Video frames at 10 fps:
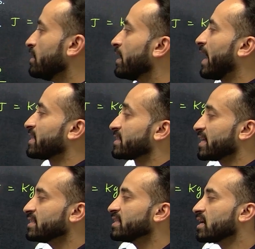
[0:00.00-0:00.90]
And then
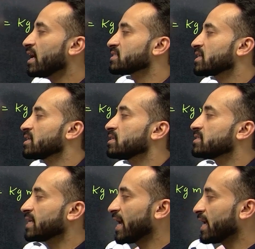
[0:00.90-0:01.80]
they are asking the
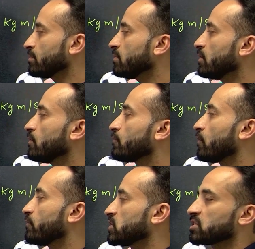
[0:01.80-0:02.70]
time for
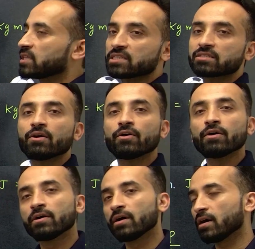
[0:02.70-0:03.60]
which this,
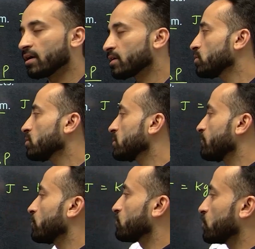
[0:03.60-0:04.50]
the
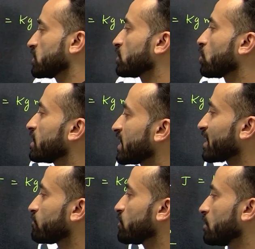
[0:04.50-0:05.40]
foot was in contact
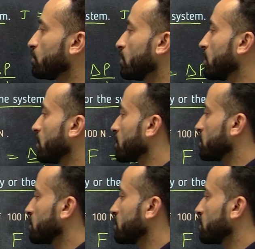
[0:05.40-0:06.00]
with the